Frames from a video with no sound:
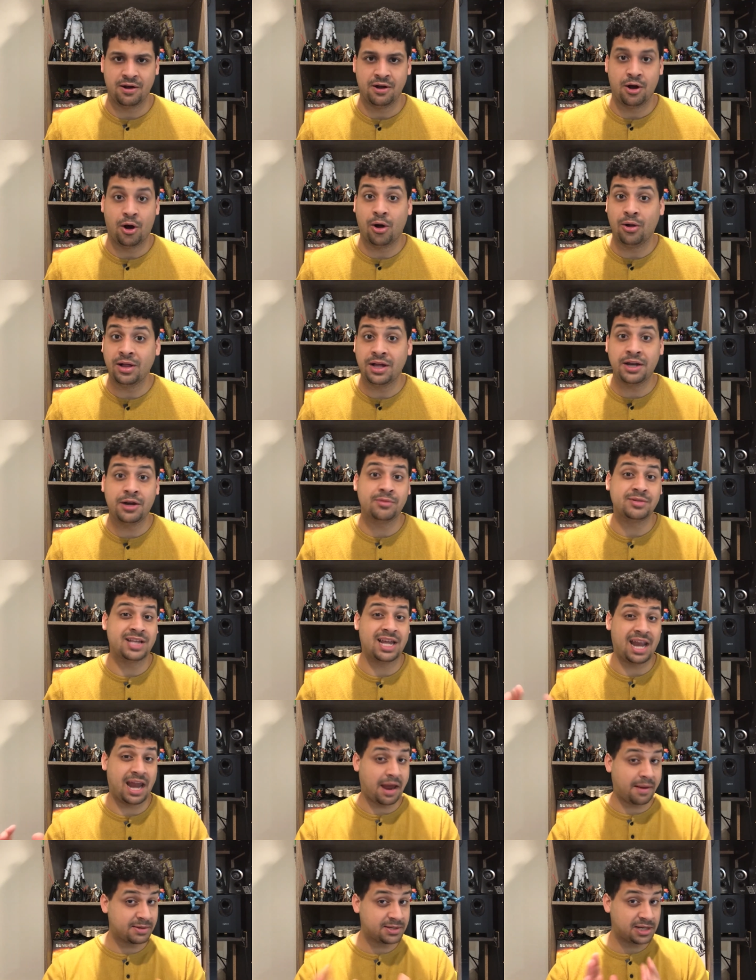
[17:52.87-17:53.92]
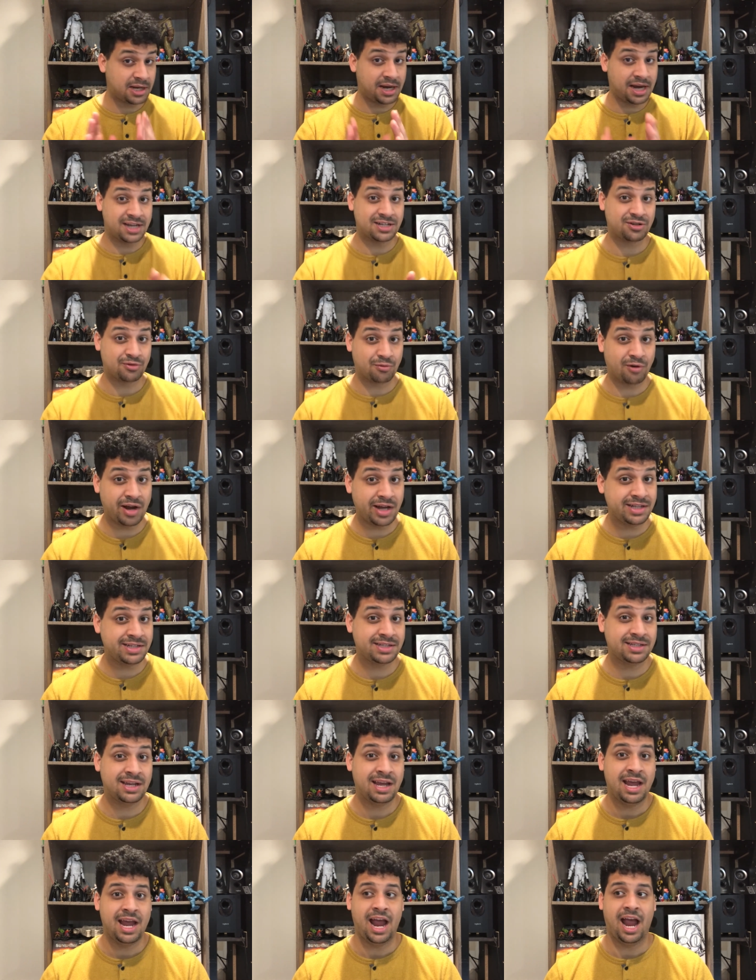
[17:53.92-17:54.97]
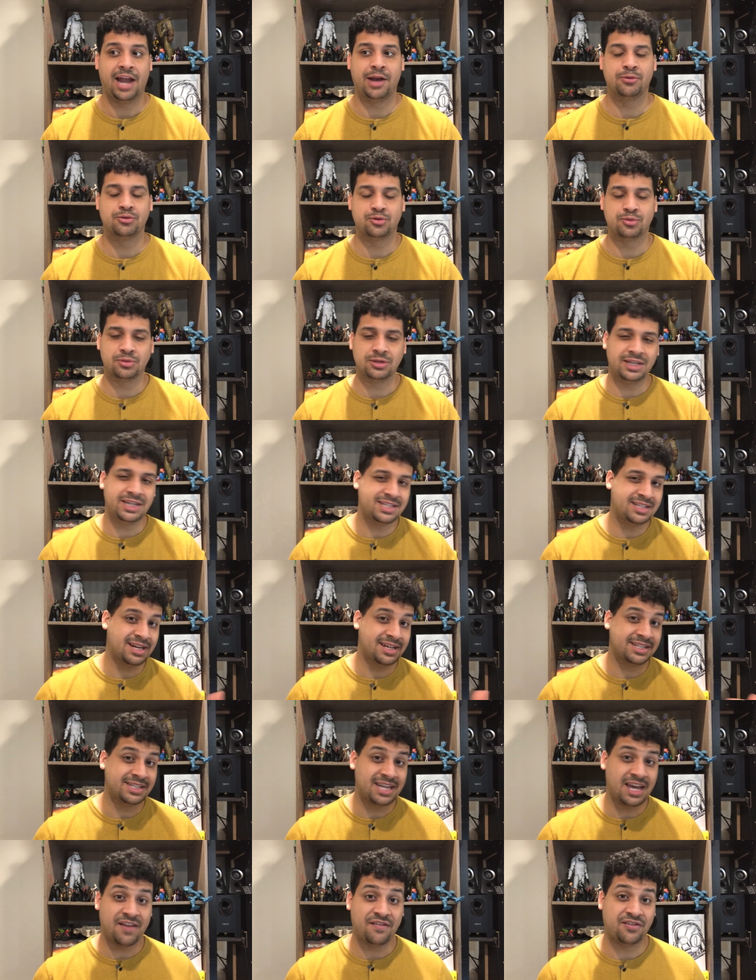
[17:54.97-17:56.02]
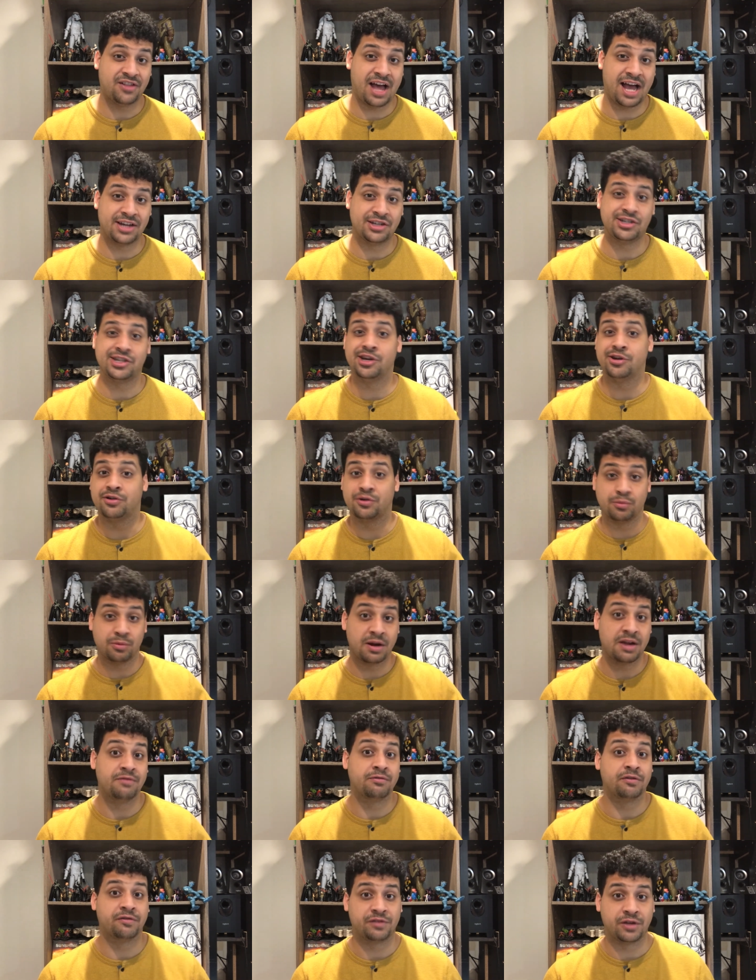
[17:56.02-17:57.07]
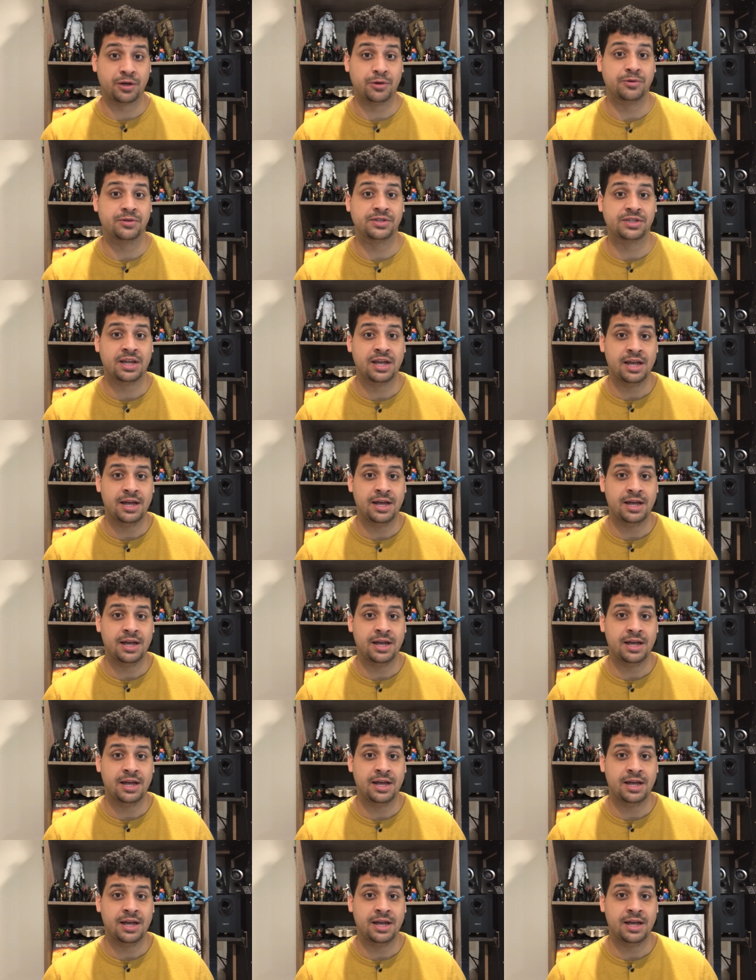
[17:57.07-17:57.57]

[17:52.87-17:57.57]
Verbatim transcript: All I know is that Amazon has the rights, and it was released at TIFF last year to rave reviews.